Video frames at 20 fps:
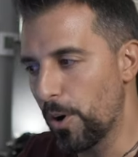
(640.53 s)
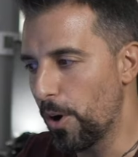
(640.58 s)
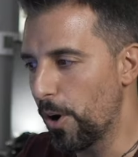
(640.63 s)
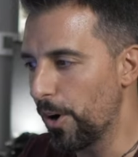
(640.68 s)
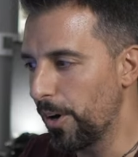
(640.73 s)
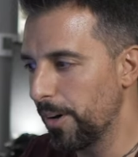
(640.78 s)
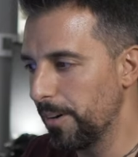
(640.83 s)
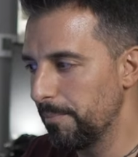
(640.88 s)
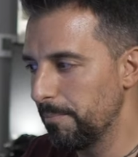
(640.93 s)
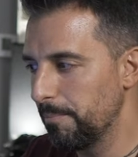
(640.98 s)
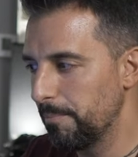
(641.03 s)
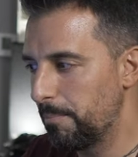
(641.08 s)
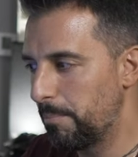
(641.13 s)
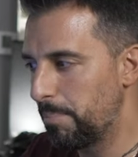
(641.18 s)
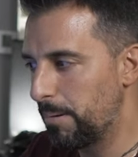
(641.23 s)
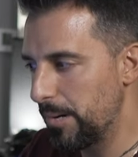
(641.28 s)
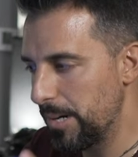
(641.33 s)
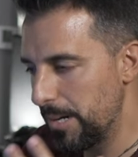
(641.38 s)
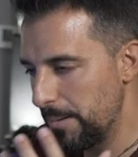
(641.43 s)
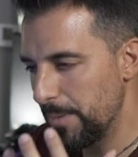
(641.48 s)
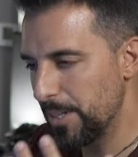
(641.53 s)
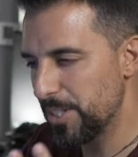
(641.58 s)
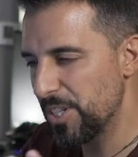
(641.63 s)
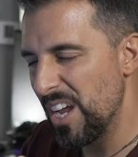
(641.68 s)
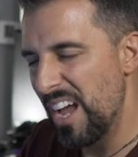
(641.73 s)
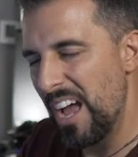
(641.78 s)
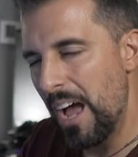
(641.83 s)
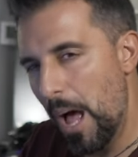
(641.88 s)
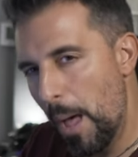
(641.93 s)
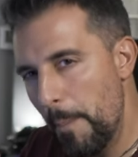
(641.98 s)
are pretty much
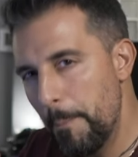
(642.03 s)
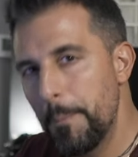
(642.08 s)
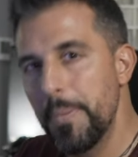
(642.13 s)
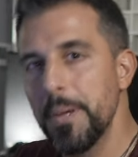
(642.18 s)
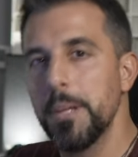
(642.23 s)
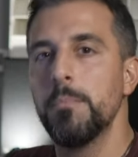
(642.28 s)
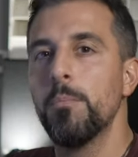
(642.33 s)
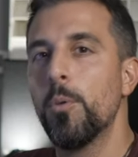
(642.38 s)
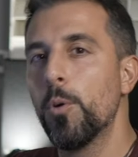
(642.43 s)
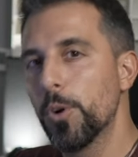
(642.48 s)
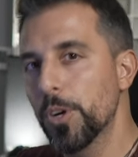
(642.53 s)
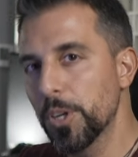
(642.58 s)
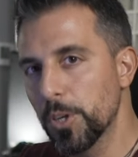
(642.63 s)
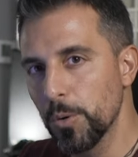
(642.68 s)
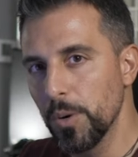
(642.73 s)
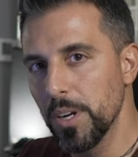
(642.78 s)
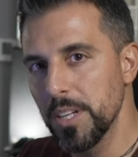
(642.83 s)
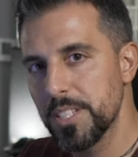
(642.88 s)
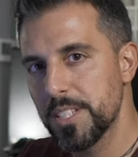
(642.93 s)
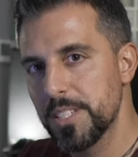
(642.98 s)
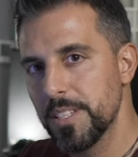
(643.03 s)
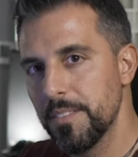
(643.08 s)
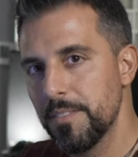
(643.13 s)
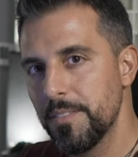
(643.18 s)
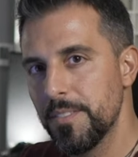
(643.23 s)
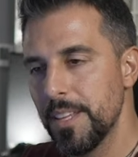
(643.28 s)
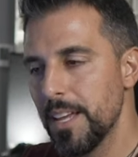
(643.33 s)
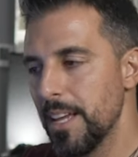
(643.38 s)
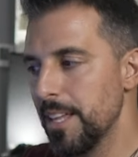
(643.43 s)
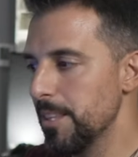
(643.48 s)
a bit more
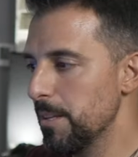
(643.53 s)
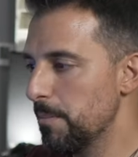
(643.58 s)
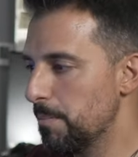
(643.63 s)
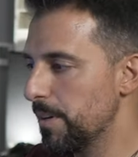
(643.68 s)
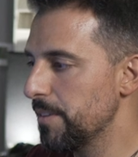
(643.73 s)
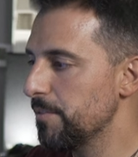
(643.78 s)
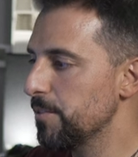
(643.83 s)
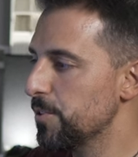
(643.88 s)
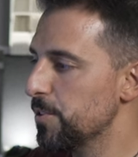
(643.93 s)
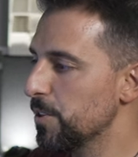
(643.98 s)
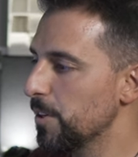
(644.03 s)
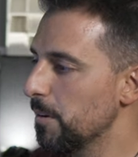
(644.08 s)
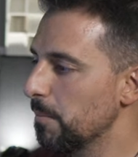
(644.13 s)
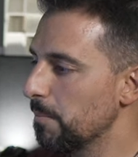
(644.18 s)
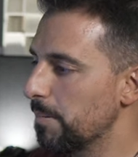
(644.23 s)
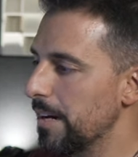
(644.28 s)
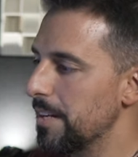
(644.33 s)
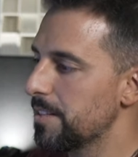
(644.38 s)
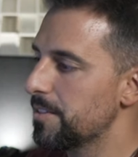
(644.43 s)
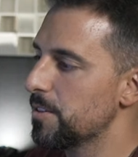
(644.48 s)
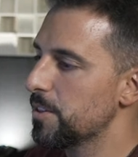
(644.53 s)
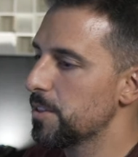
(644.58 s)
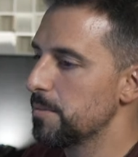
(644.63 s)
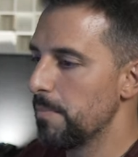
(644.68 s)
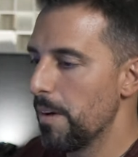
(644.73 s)
aggressive than the previous two compressors,